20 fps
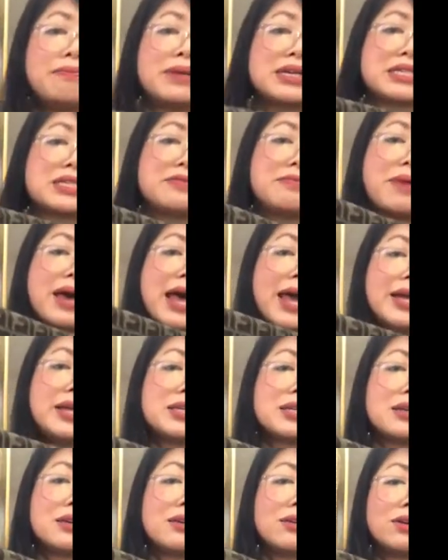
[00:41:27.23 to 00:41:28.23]
must have made
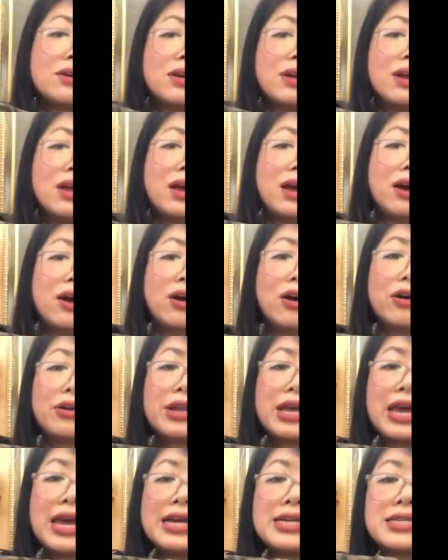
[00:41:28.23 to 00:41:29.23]
on
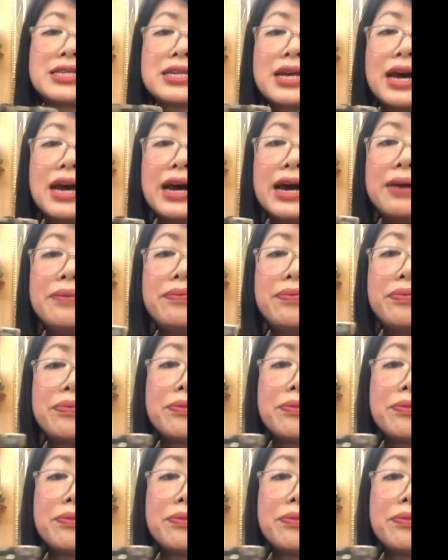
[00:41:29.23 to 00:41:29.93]
his um,